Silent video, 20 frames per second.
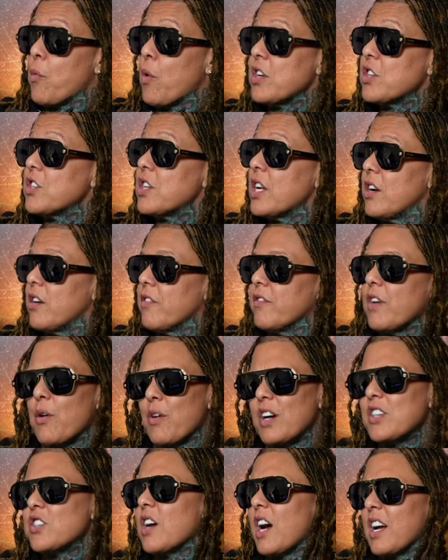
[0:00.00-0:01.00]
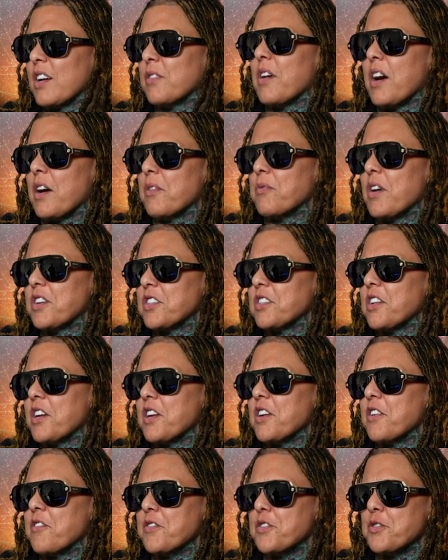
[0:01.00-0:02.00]
watched the interview. I watch I, I watch a lot
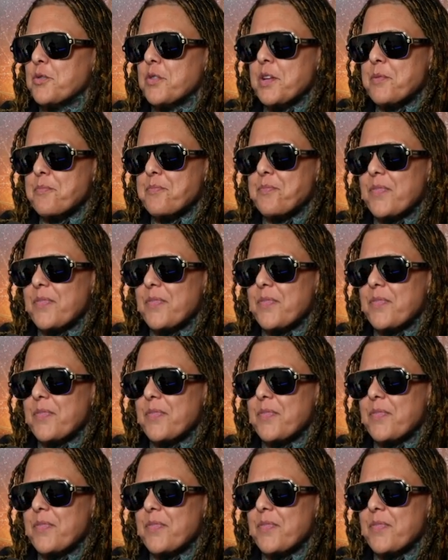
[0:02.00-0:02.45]
of interviews with him.